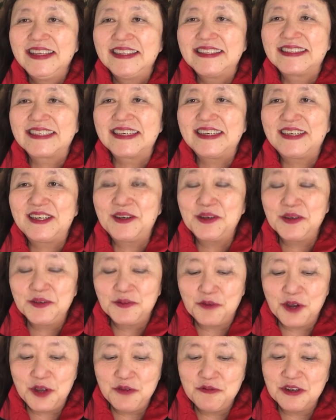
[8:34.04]
So
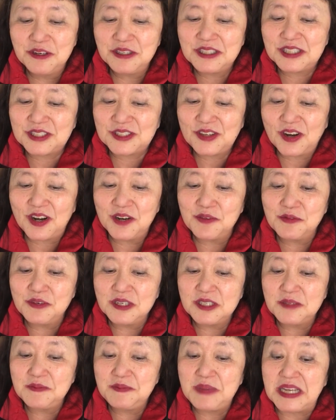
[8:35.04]
we will start
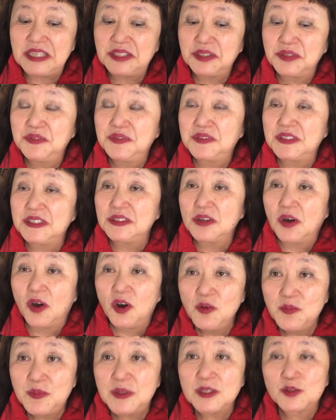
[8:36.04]
with Beethoven
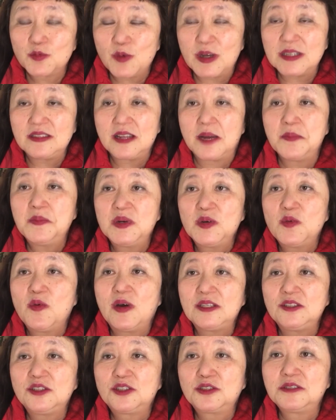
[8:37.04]
Opus 1 number
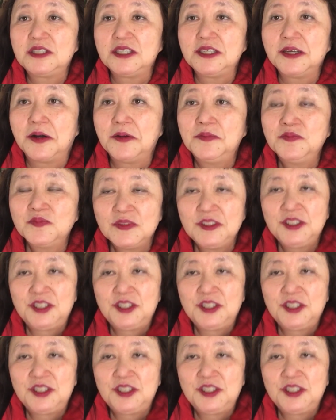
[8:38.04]
1 trio,